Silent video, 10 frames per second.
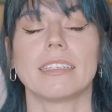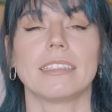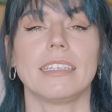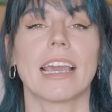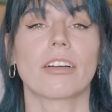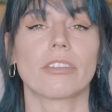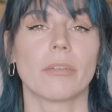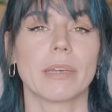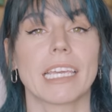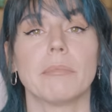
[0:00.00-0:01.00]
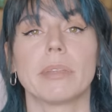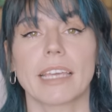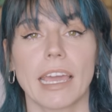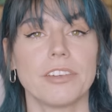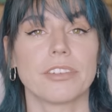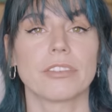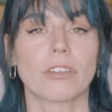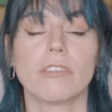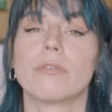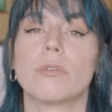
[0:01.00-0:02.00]
is the economic implications
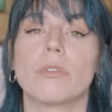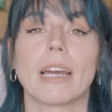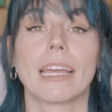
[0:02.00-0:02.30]
of war